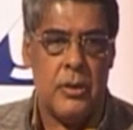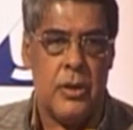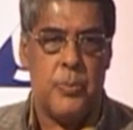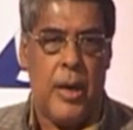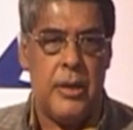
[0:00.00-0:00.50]

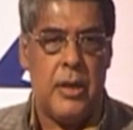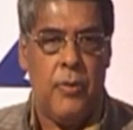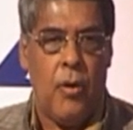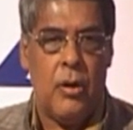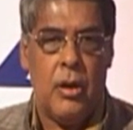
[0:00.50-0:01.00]
in spite of
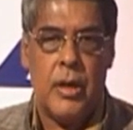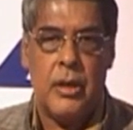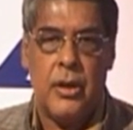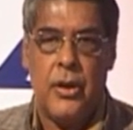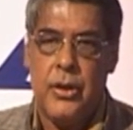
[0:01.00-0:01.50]
all our
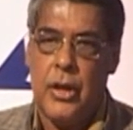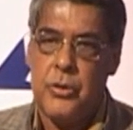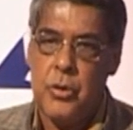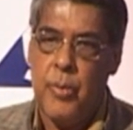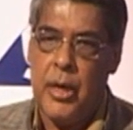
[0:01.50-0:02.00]
great
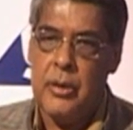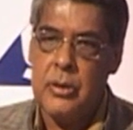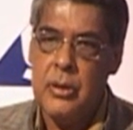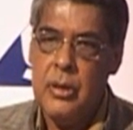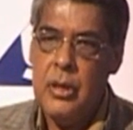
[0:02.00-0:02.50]
achievements,